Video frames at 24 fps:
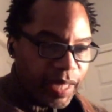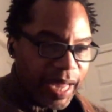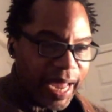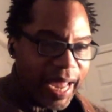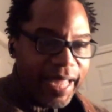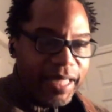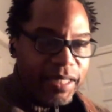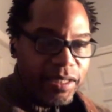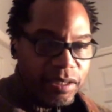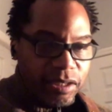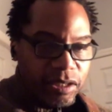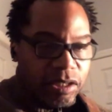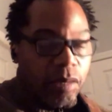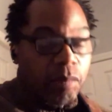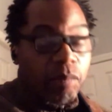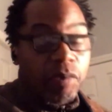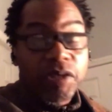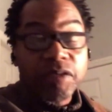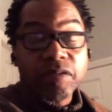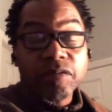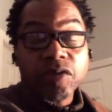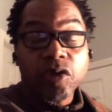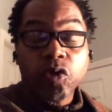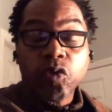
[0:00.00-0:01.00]
and
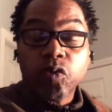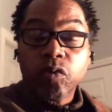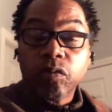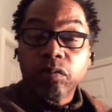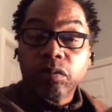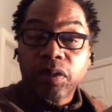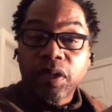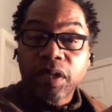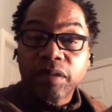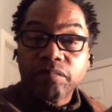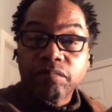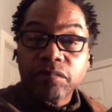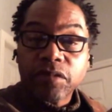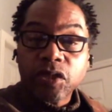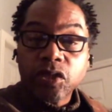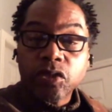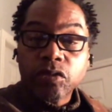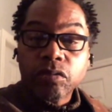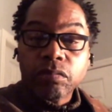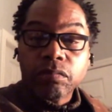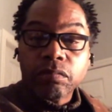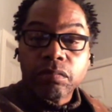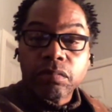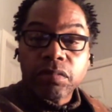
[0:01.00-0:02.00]
someone who could
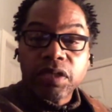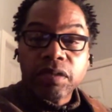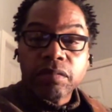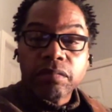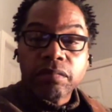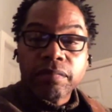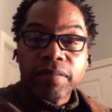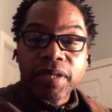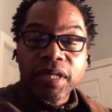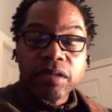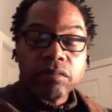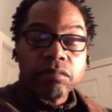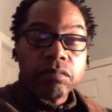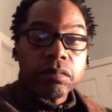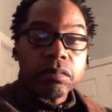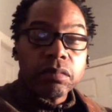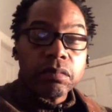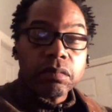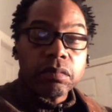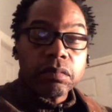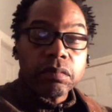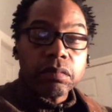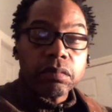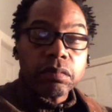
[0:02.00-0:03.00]
be
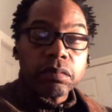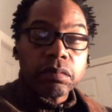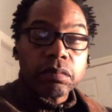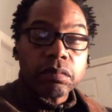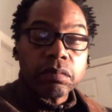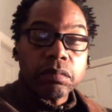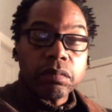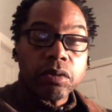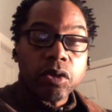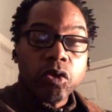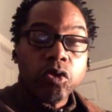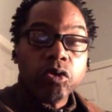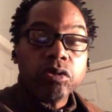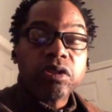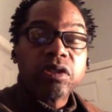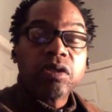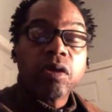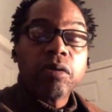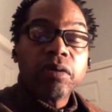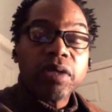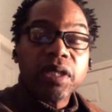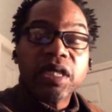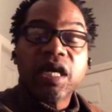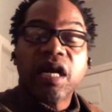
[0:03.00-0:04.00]
who's
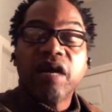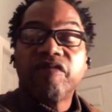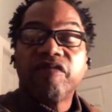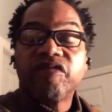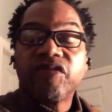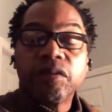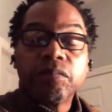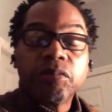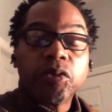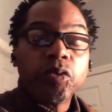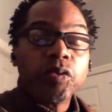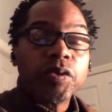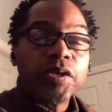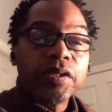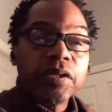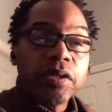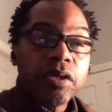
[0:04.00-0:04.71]
totally comfortable with